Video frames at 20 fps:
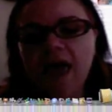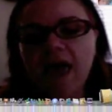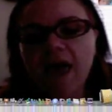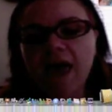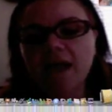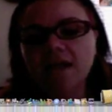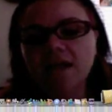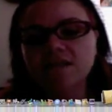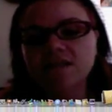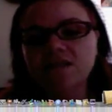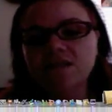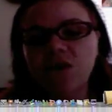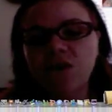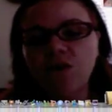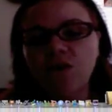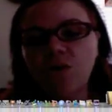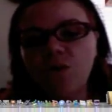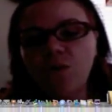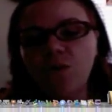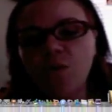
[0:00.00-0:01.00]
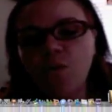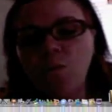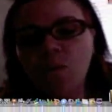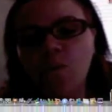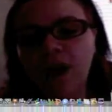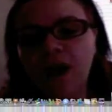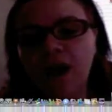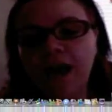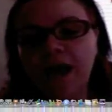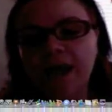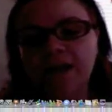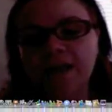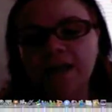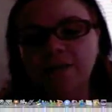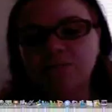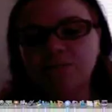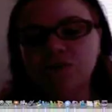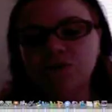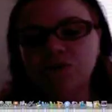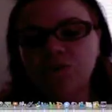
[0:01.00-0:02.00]
And so what I ended
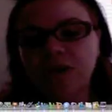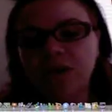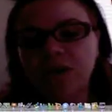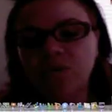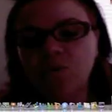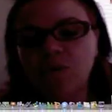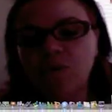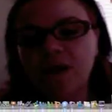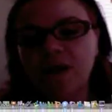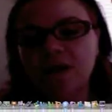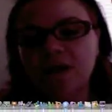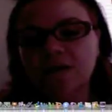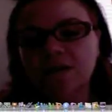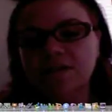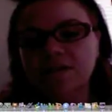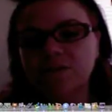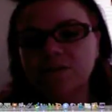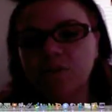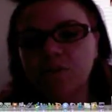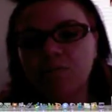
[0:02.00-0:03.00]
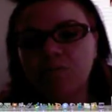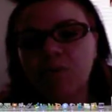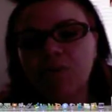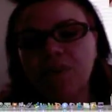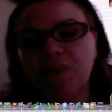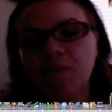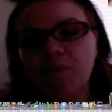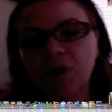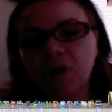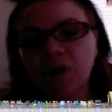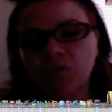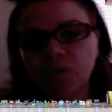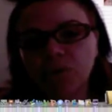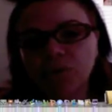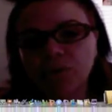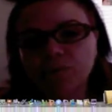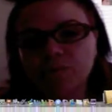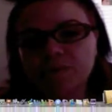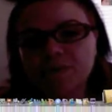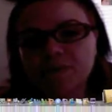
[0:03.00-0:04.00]
up doing was we put them in
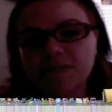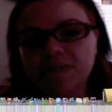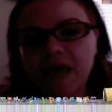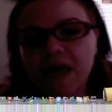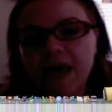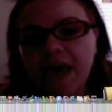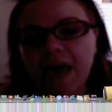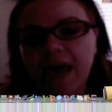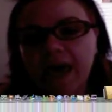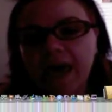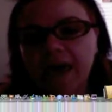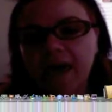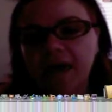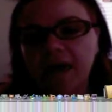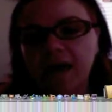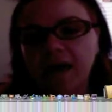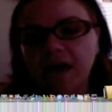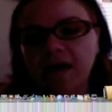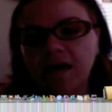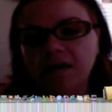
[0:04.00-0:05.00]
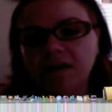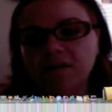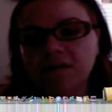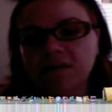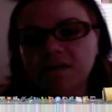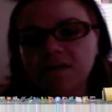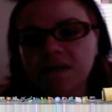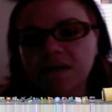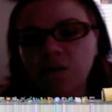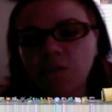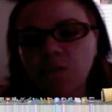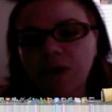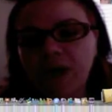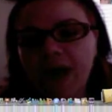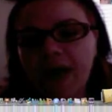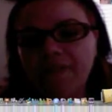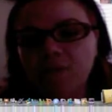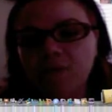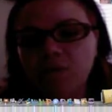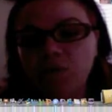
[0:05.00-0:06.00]
groups and we
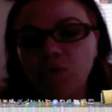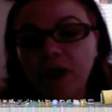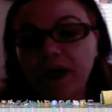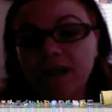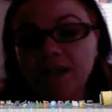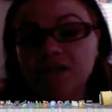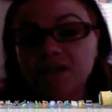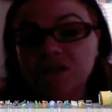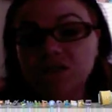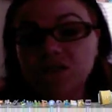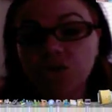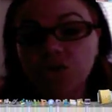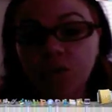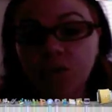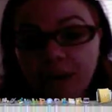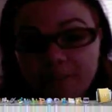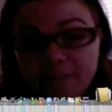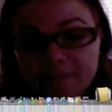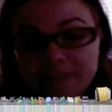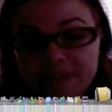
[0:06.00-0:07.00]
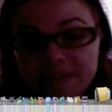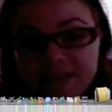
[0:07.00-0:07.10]
had them write scripts.